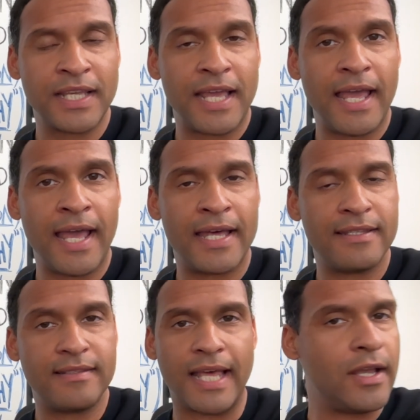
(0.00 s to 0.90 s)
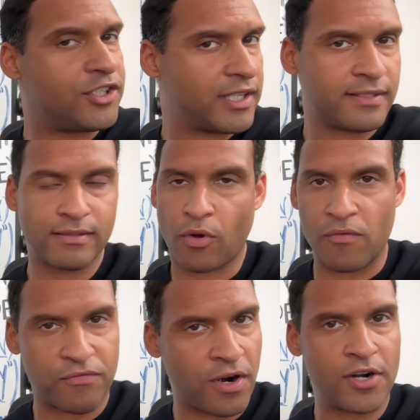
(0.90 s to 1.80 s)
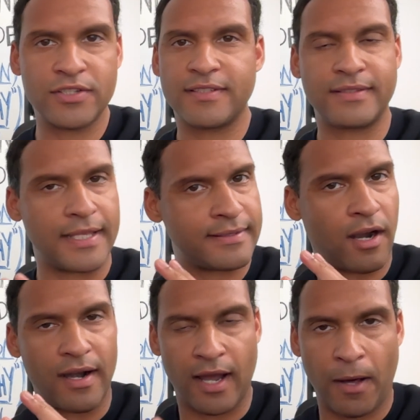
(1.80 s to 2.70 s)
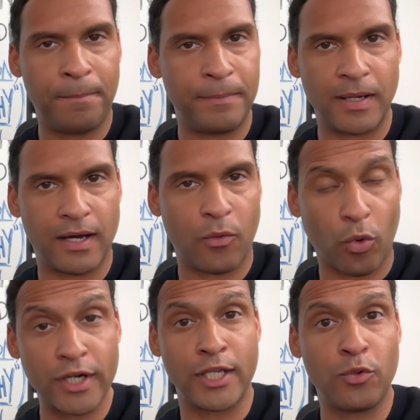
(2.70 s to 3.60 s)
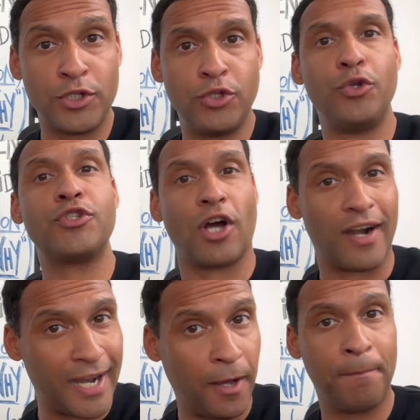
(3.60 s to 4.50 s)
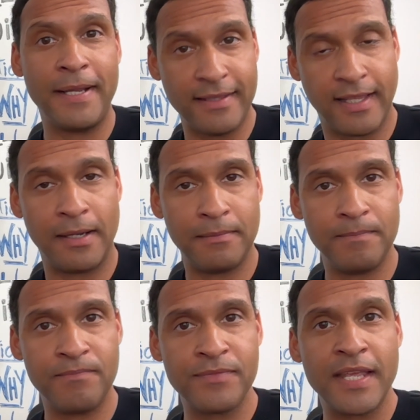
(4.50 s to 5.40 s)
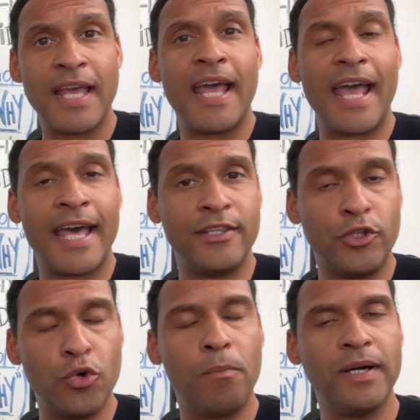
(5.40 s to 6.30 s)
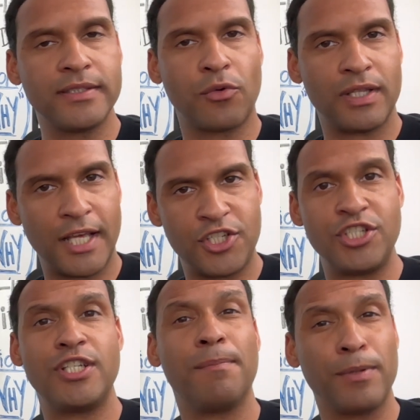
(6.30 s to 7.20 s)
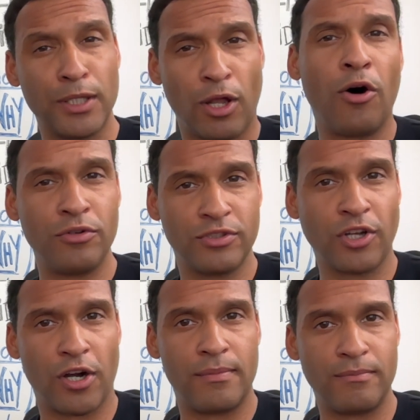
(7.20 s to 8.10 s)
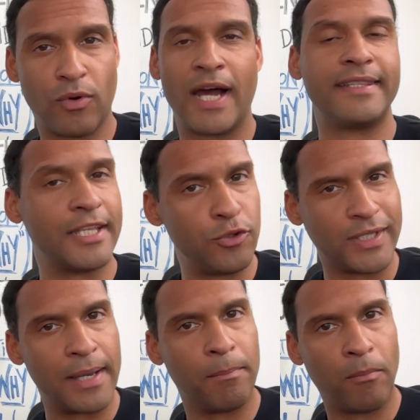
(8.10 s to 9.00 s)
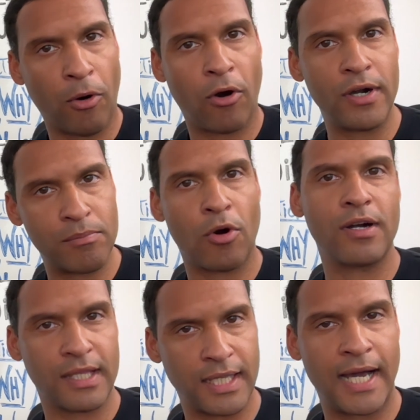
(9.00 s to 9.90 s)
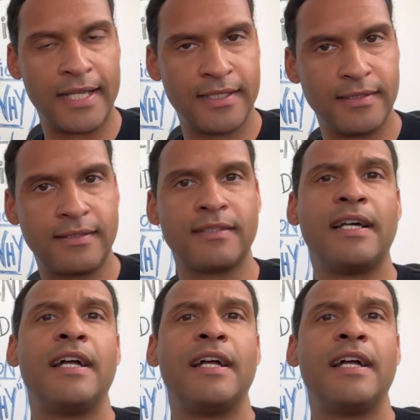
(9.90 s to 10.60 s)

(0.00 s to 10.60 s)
and they just convert, they start working with you, you start helping them, and you build a relationship long term, right? And you get more and more clients